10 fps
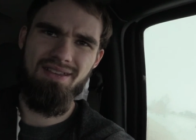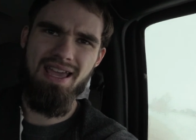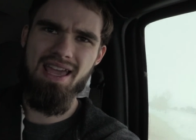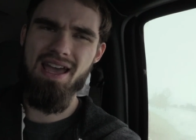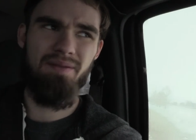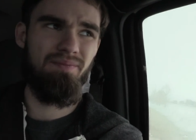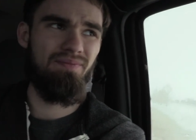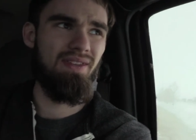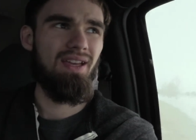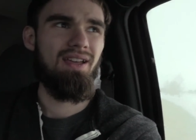a.m.
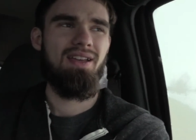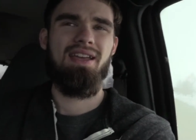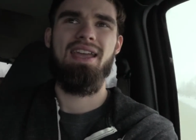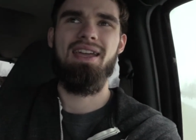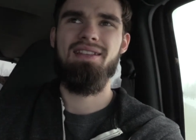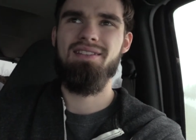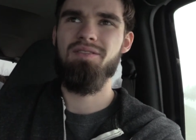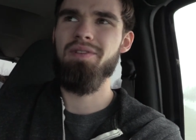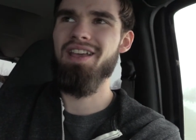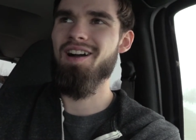and
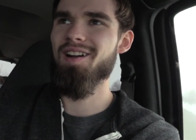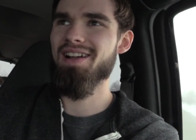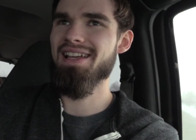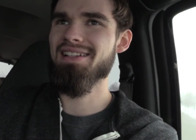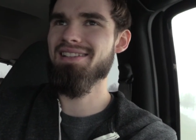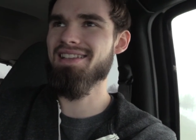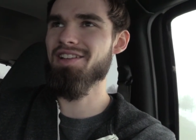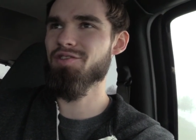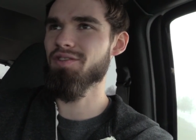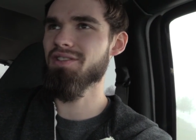we are in
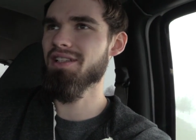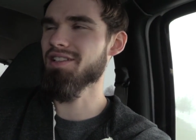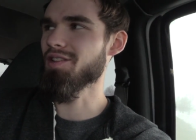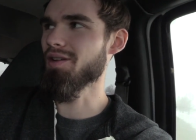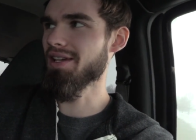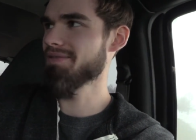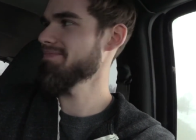Central Illinois.